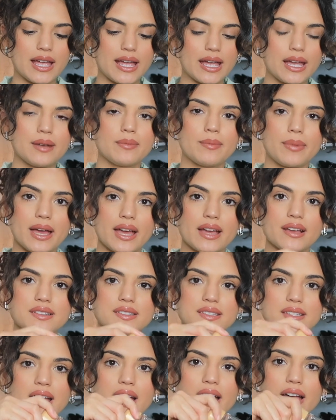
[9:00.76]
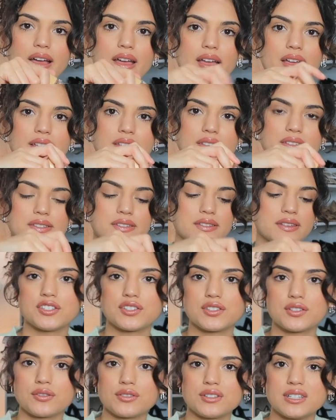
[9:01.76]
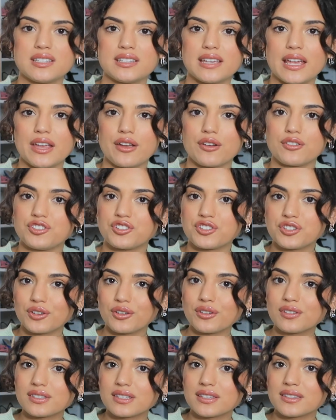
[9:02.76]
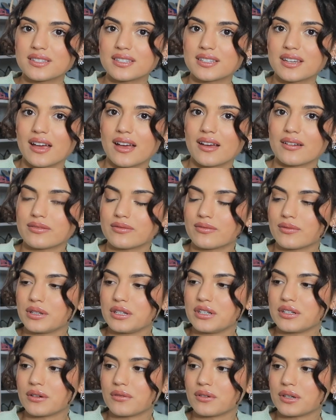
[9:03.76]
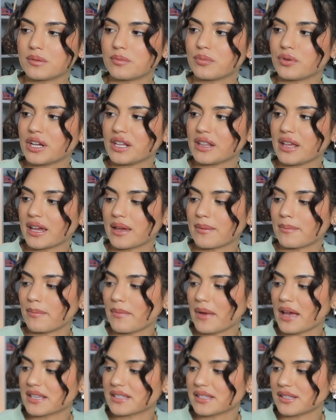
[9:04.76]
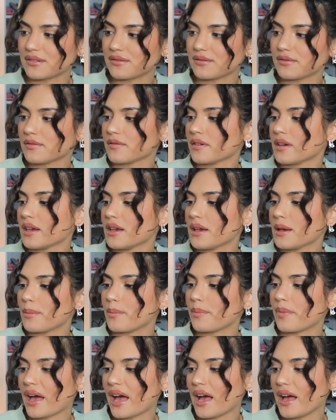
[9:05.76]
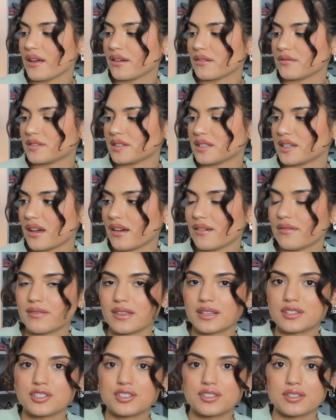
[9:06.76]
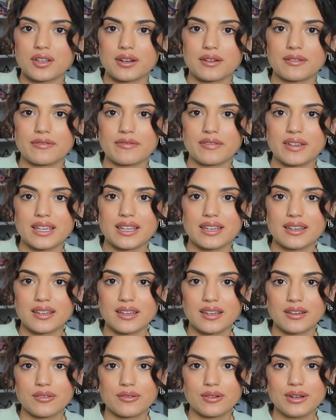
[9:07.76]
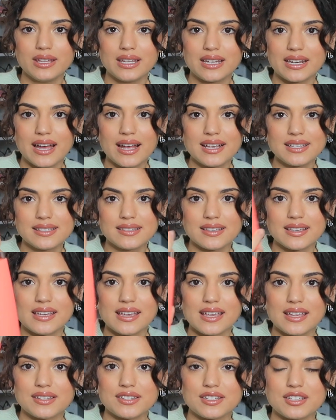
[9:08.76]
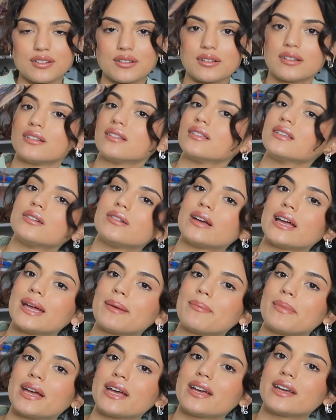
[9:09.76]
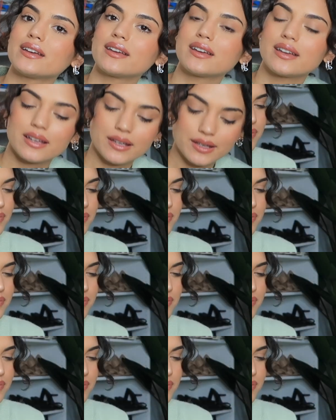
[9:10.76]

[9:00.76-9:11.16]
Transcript: handbag size. It's just good to take on shoots and stuff when you don't want to bring like a massive bag of stuff. That's just gonna fit really nicely into your little handbag.